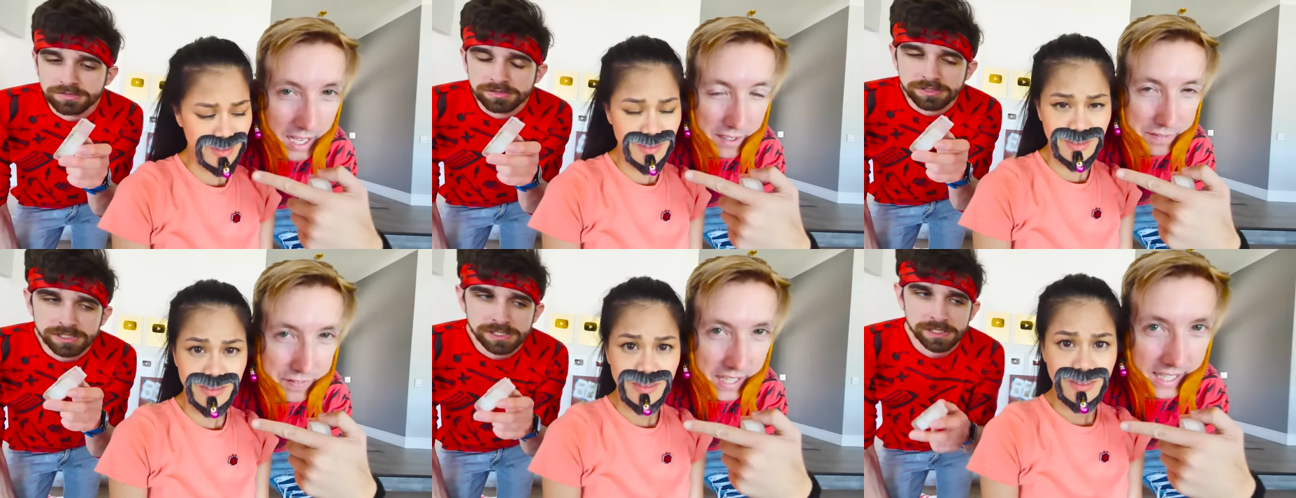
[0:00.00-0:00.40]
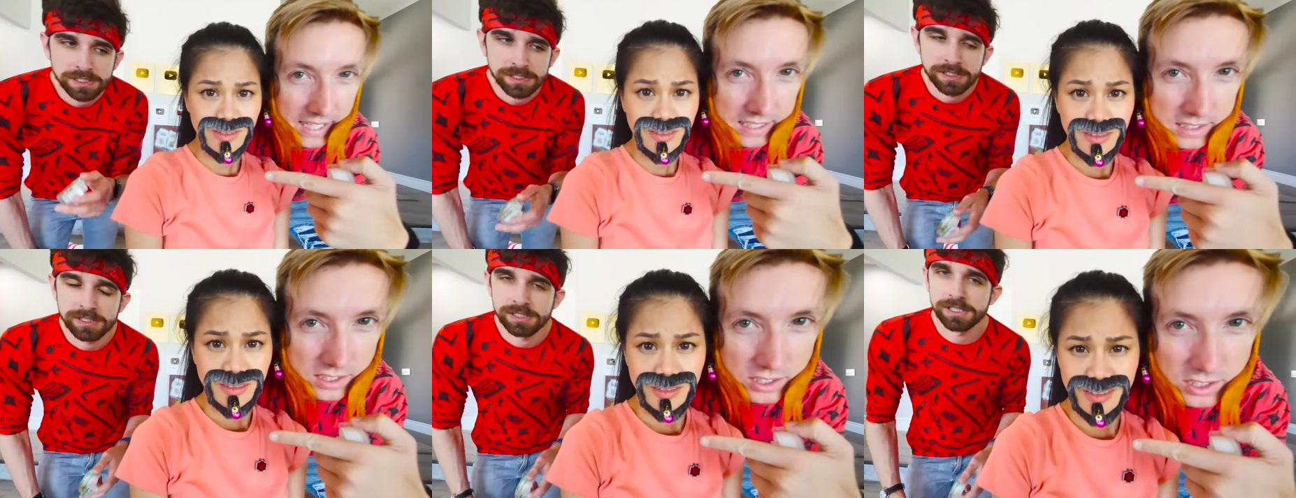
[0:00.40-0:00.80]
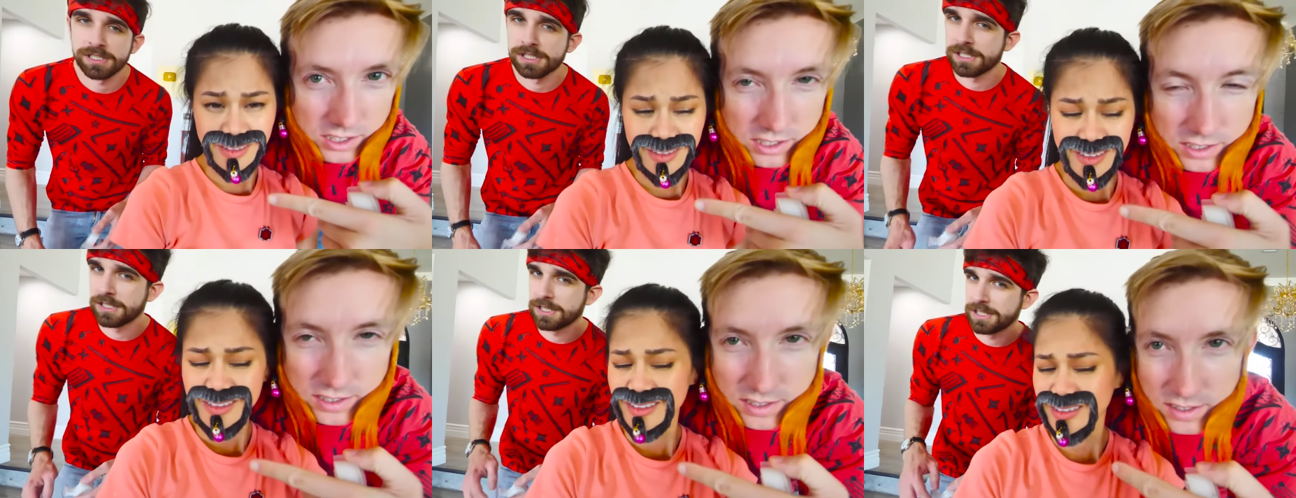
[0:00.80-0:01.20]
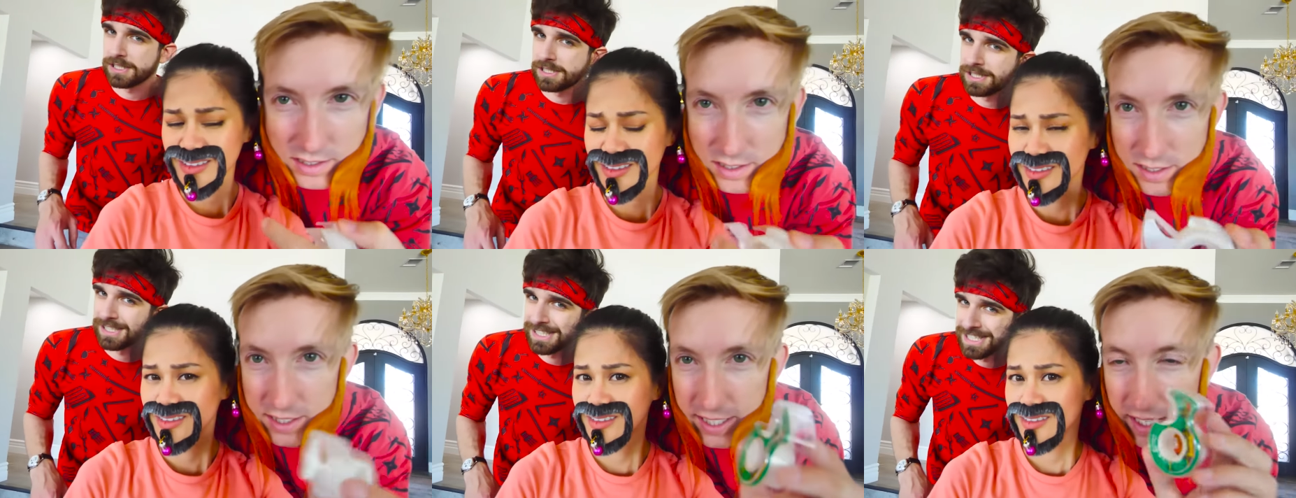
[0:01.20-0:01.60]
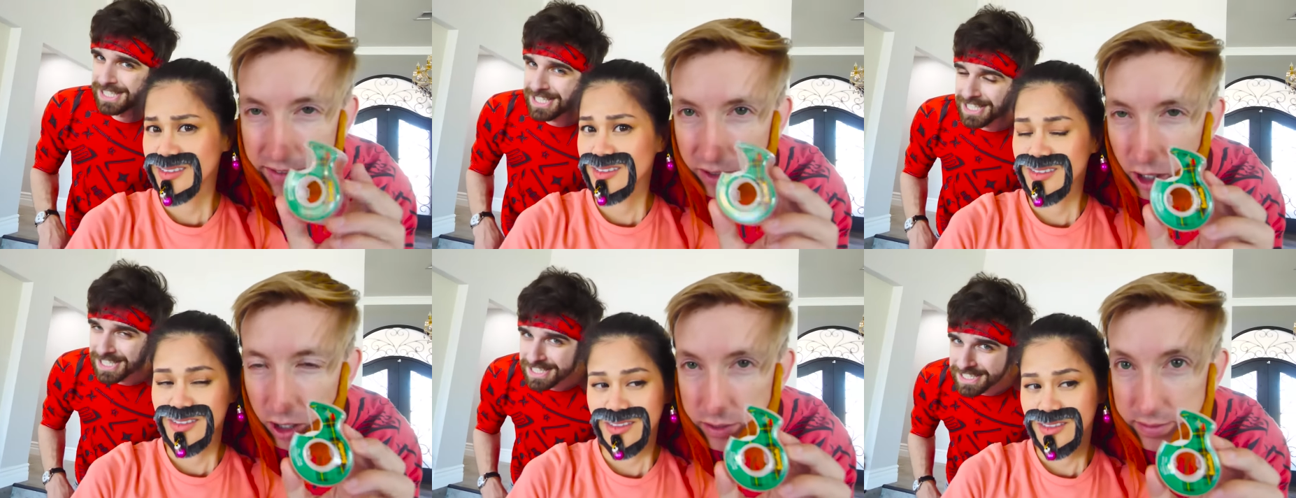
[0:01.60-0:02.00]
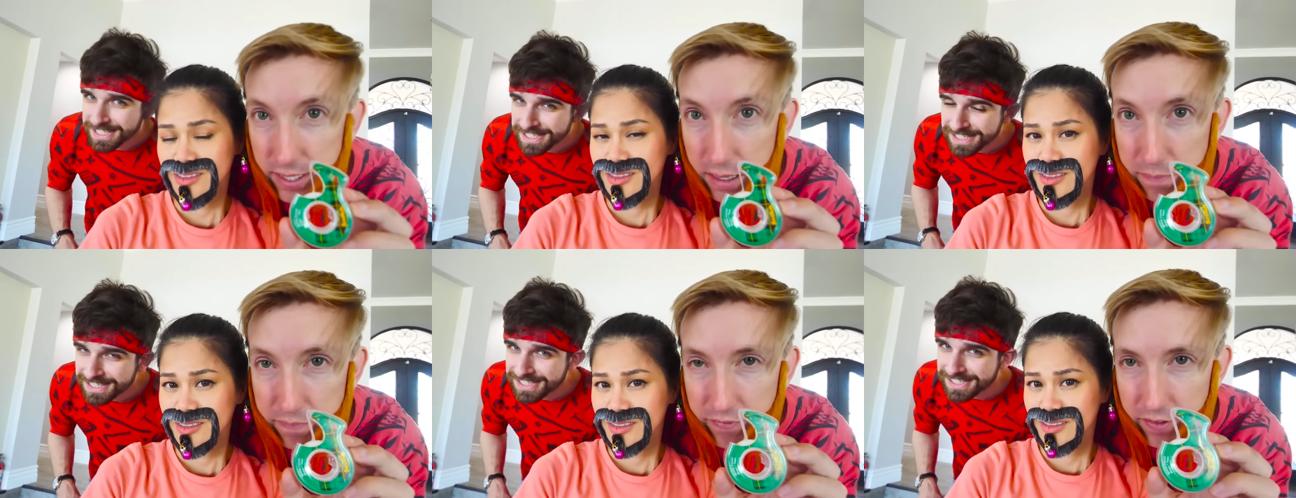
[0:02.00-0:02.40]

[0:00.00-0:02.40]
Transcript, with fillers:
Speaker 1: got a face. Yeah. It's called tape